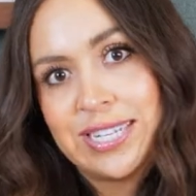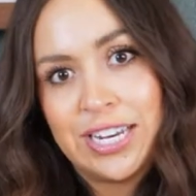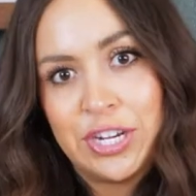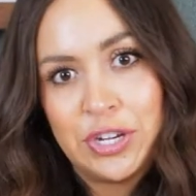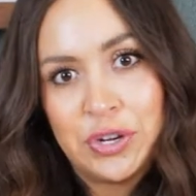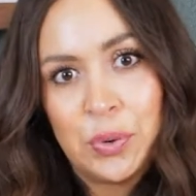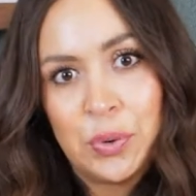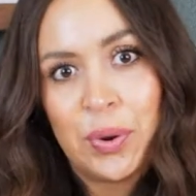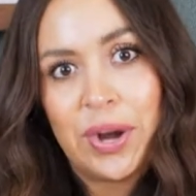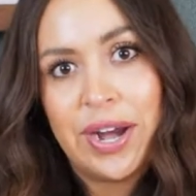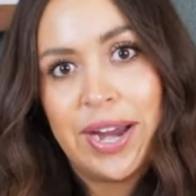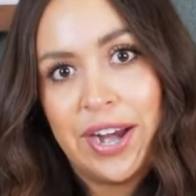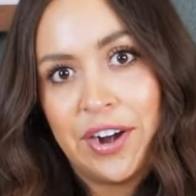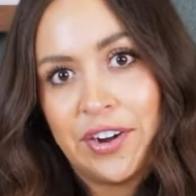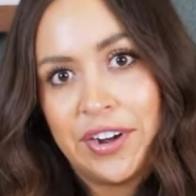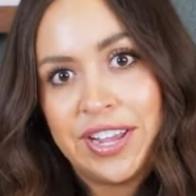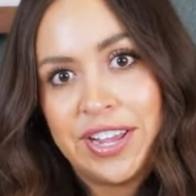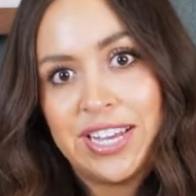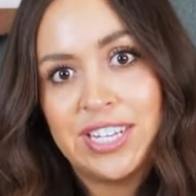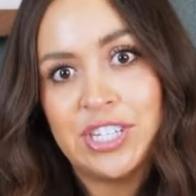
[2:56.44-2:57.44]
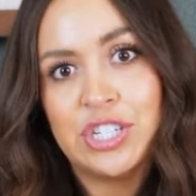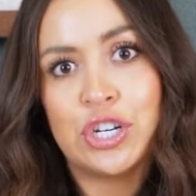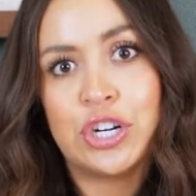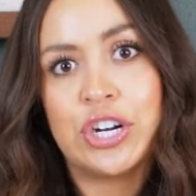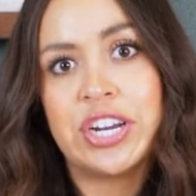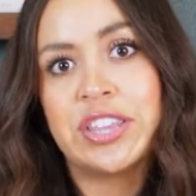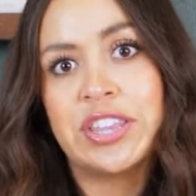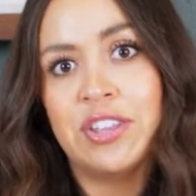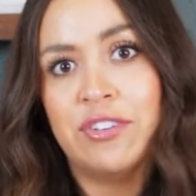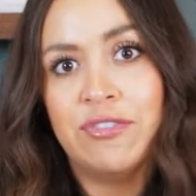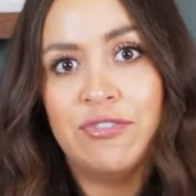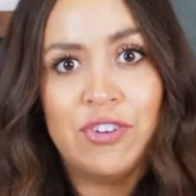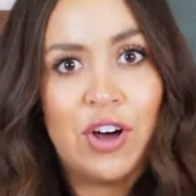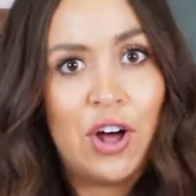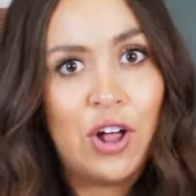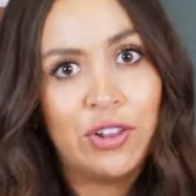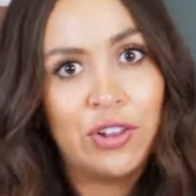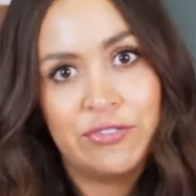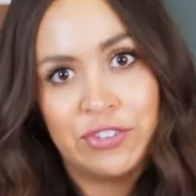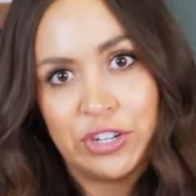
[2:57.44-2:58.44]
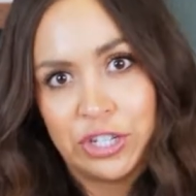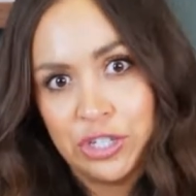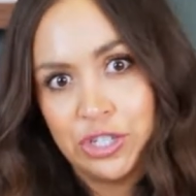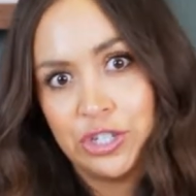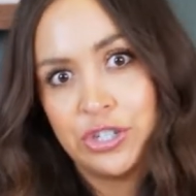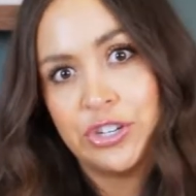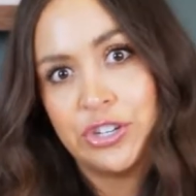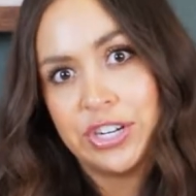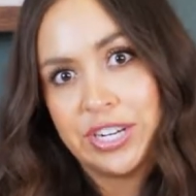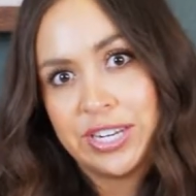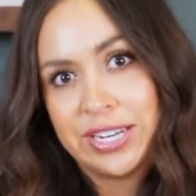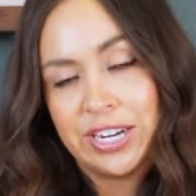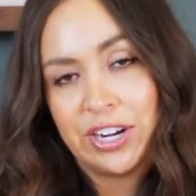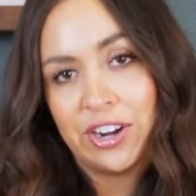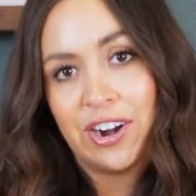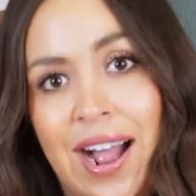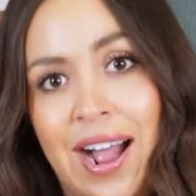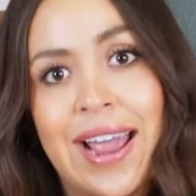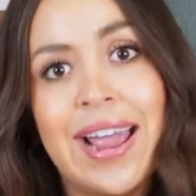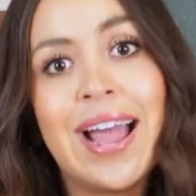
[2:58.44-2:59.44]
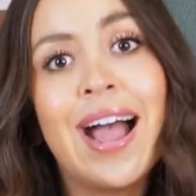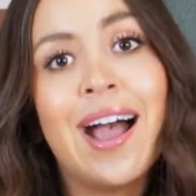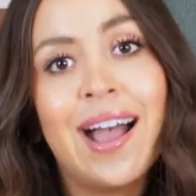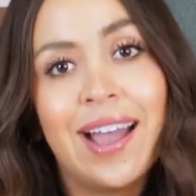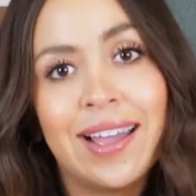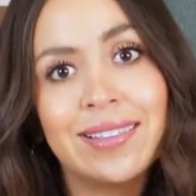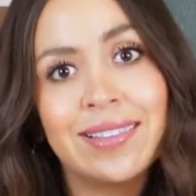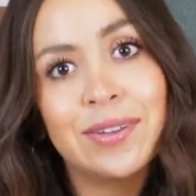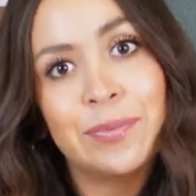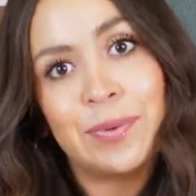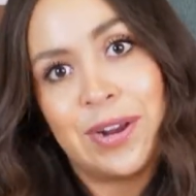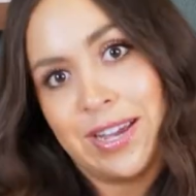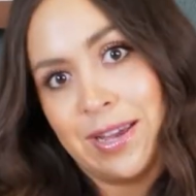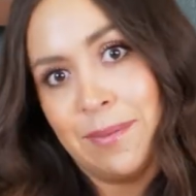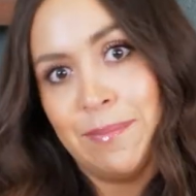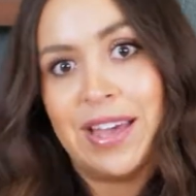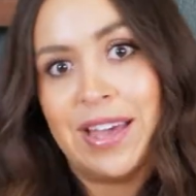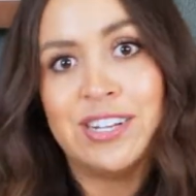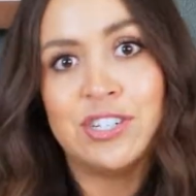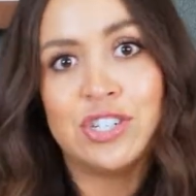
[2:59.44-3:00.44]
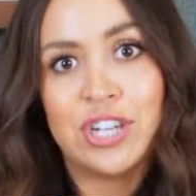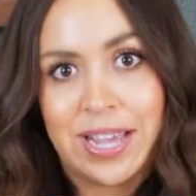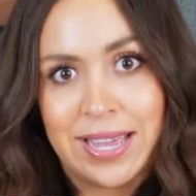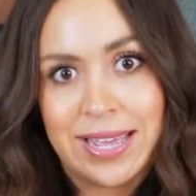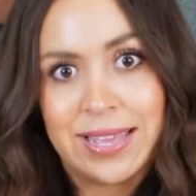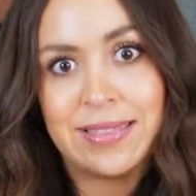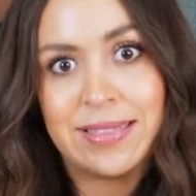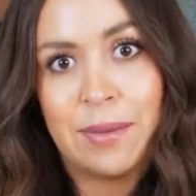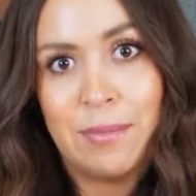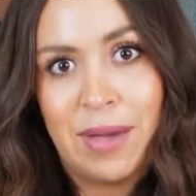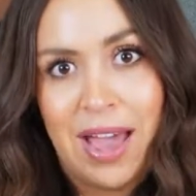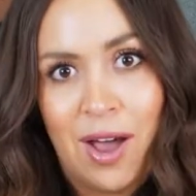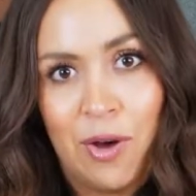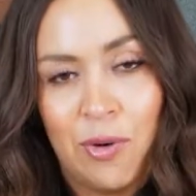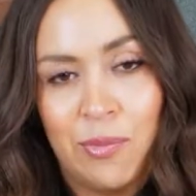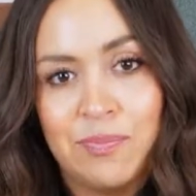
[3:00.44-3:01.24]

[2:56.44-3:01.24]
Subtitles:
in your area during the fall of your junior year, I highly recommend checking them out.